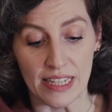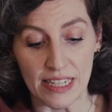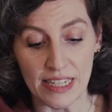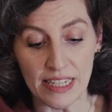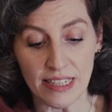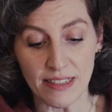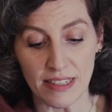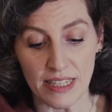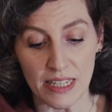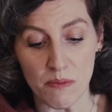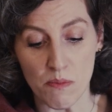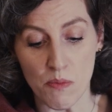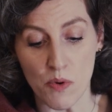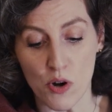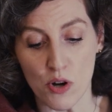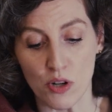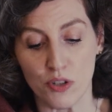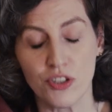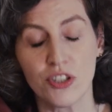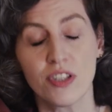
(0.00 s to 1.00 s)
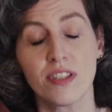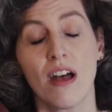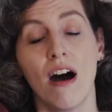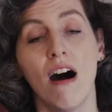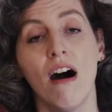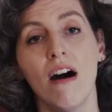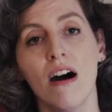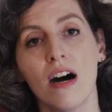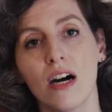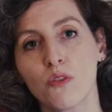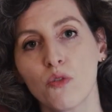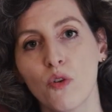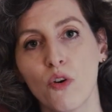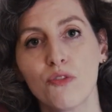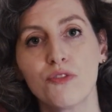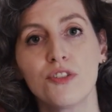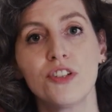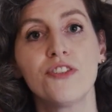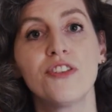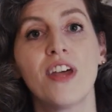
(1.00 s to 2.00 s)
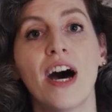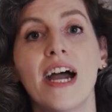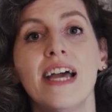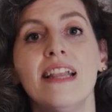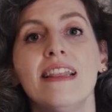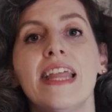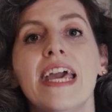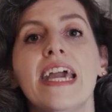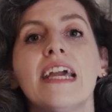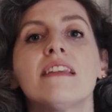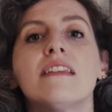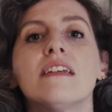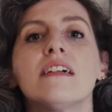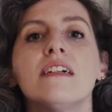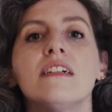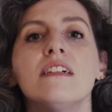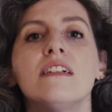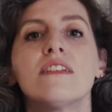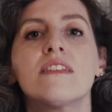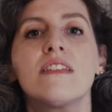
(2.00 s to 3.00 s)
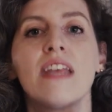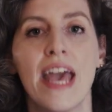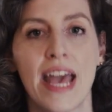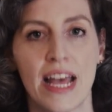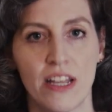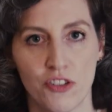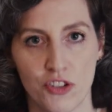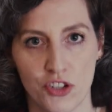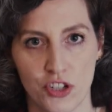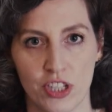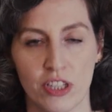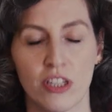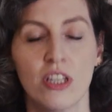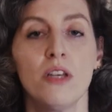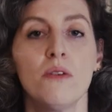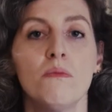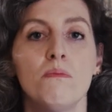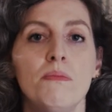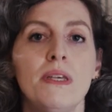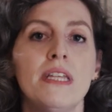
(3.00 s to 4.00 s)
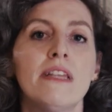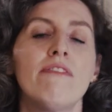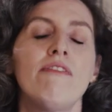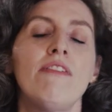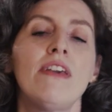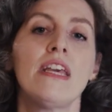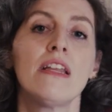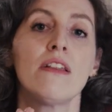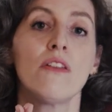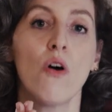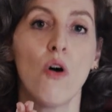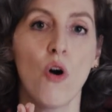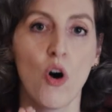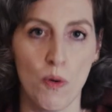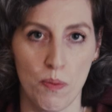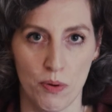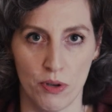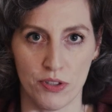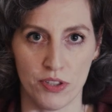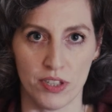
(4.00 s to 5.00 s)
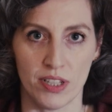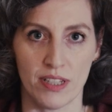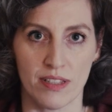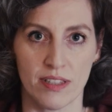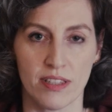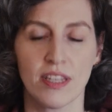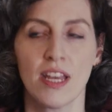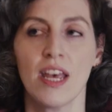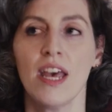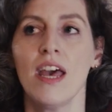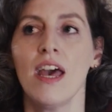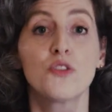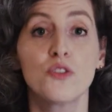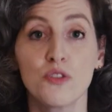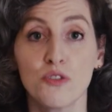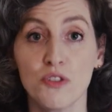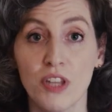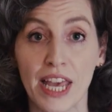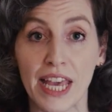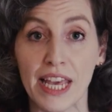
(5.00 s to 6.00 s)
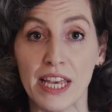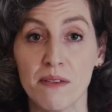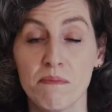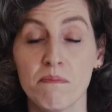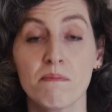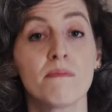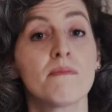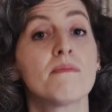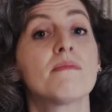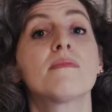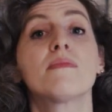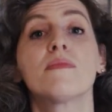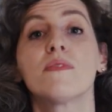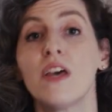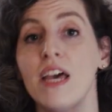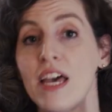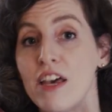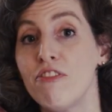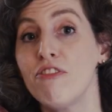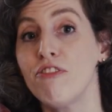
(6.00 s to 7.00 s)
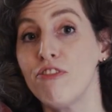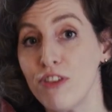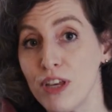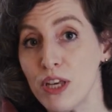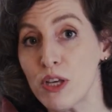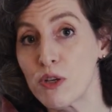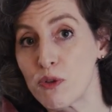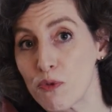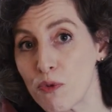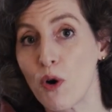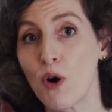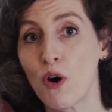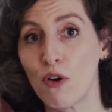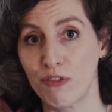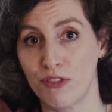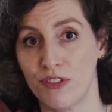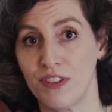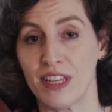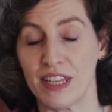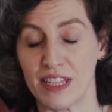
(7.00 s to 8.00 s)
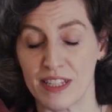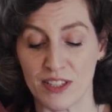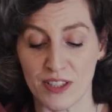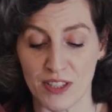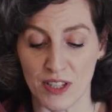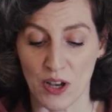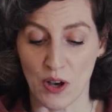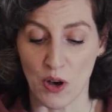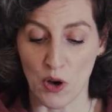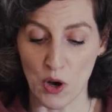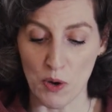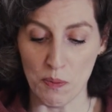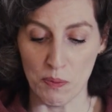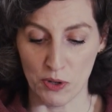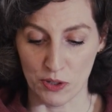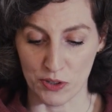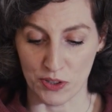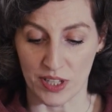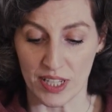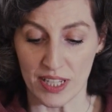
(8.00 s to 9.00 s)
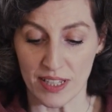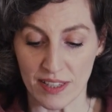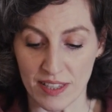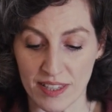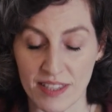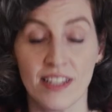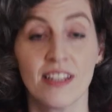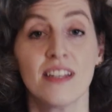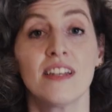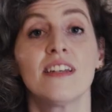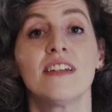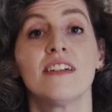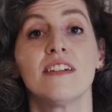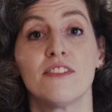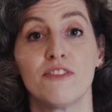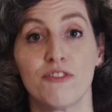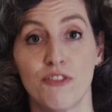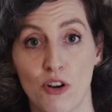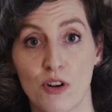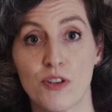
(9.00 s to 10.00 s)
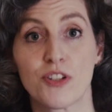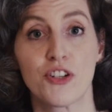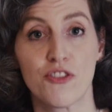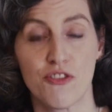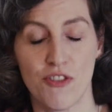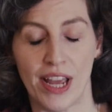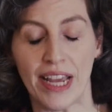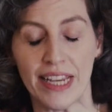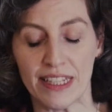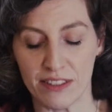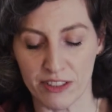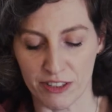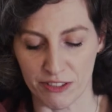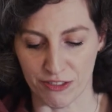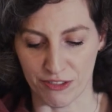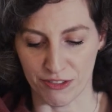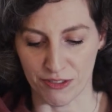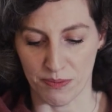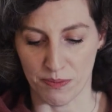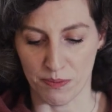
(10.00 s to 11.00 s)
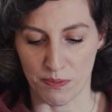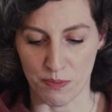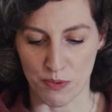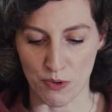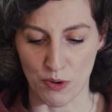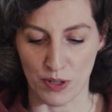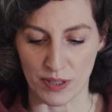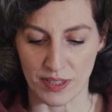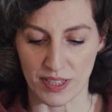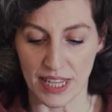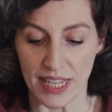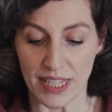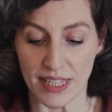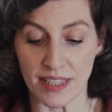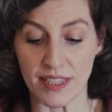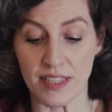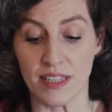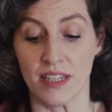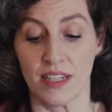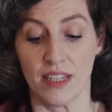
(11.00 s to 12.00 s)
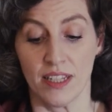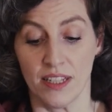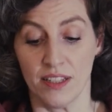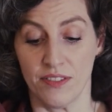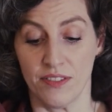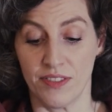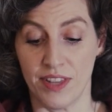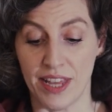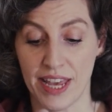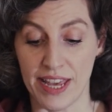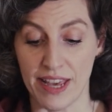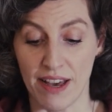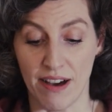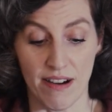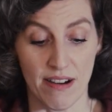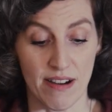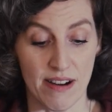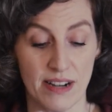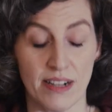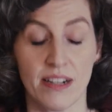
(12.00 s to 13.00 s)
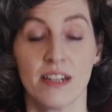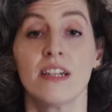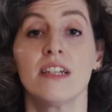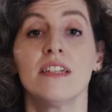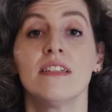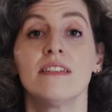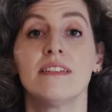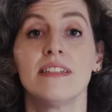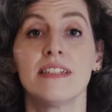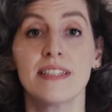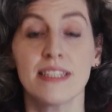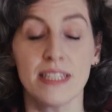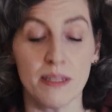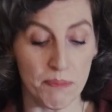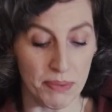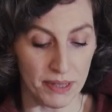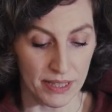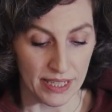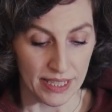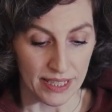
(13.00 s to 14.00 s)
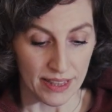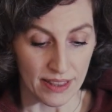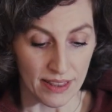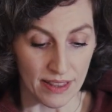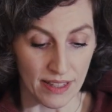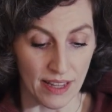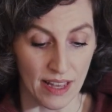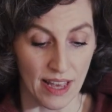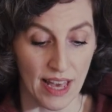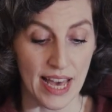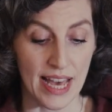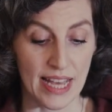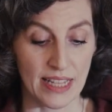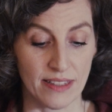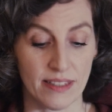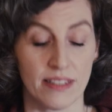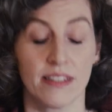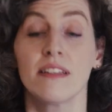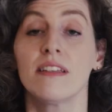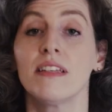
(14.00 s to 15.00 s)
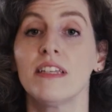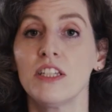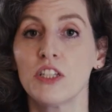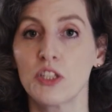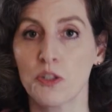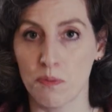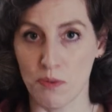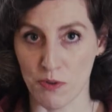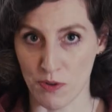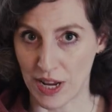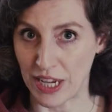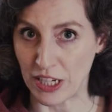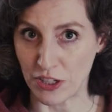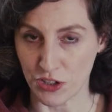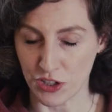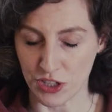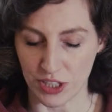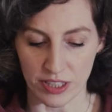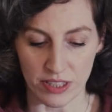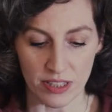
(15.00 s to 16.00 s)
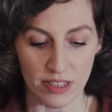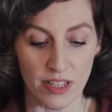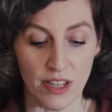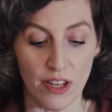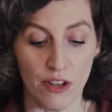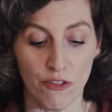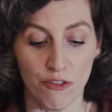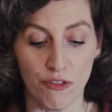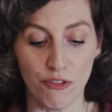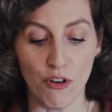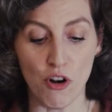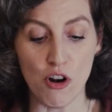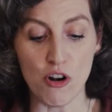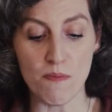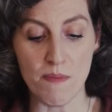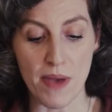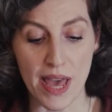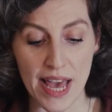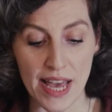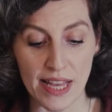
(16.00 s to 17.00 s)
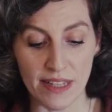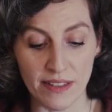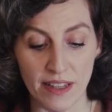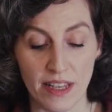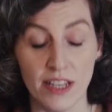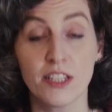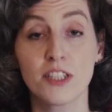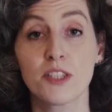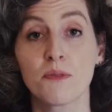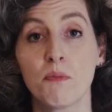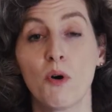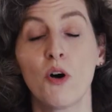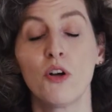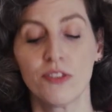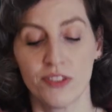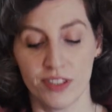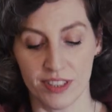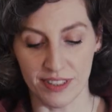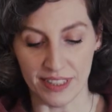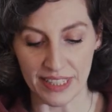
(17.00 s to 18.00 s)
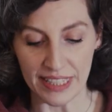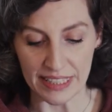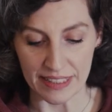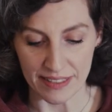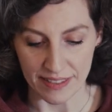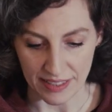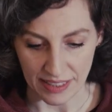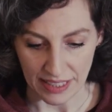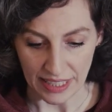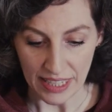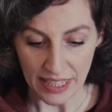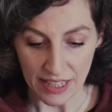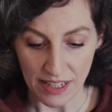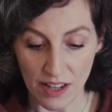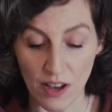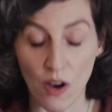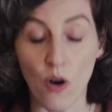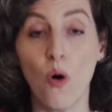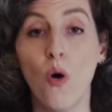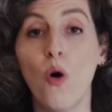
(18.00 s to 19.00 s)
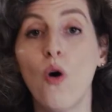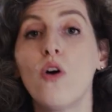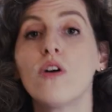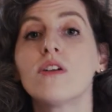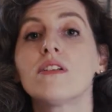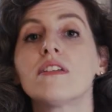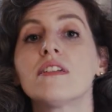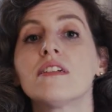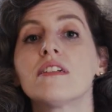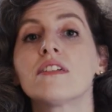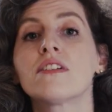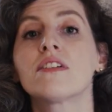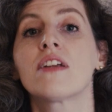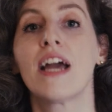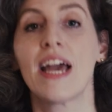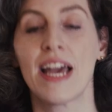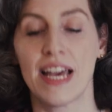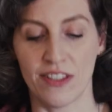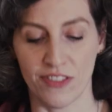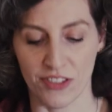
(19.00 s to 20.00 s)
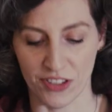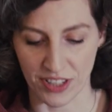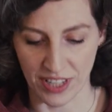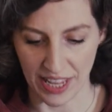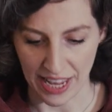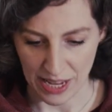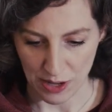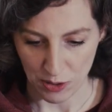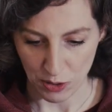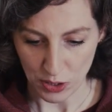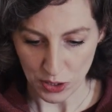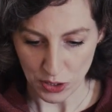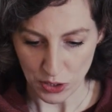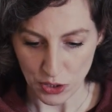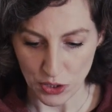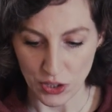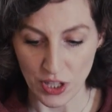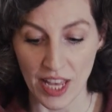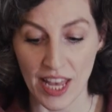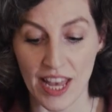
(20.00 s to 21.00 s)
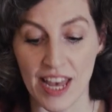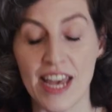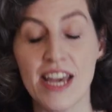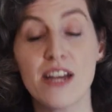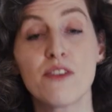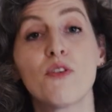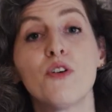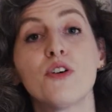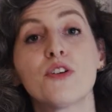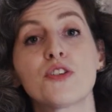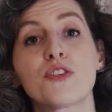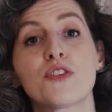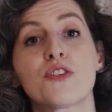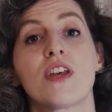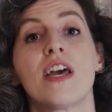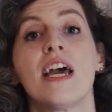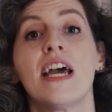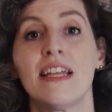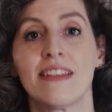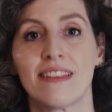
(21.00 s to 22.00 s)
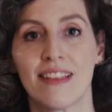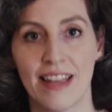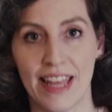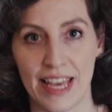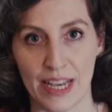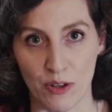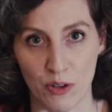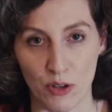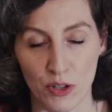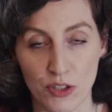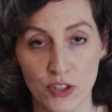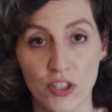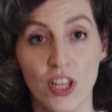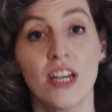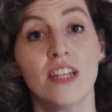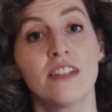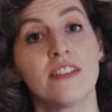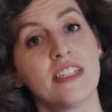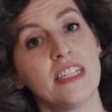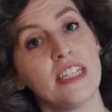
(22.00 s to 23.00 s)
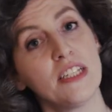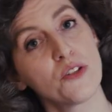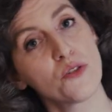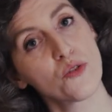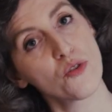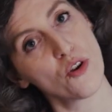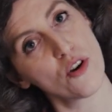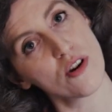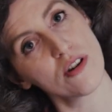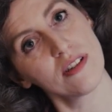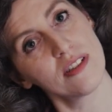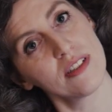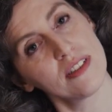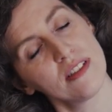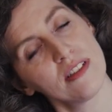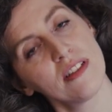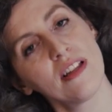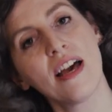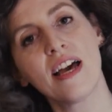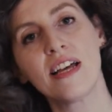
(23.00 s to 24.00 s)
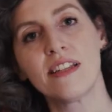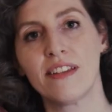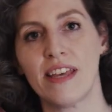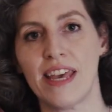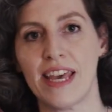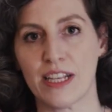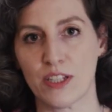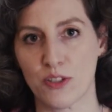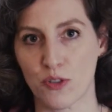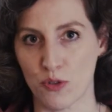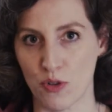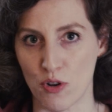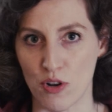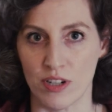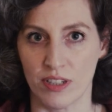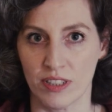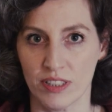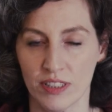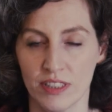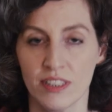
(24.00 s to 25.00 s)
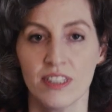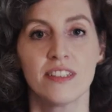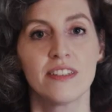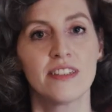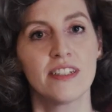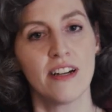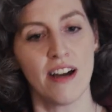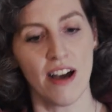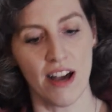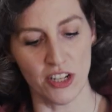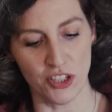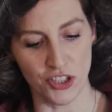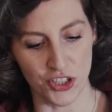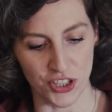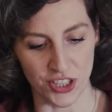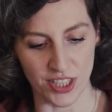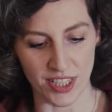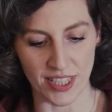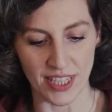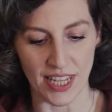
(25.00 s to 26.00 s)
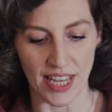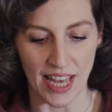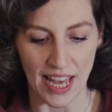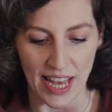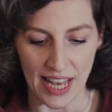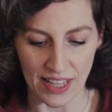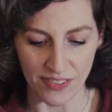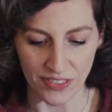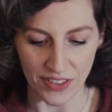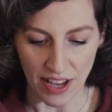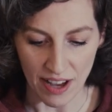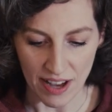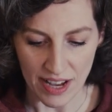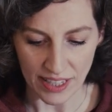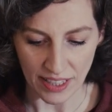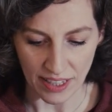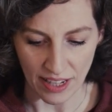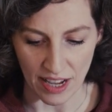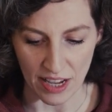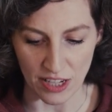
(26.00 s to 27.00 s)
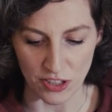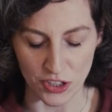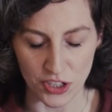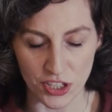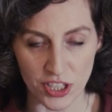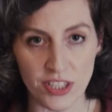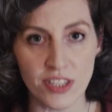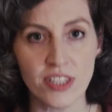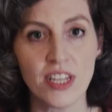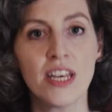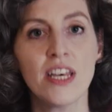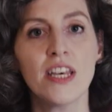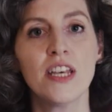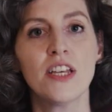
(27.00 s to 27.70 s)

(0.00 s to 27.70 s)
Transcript: it emerges out of the dialectical tension between opposites. To name a few of these opposites for the creative process, they are discipline and inspiration, form and spontaneity, order and chaos, eros and legos, the internal and the external, the conscious and the unconscious.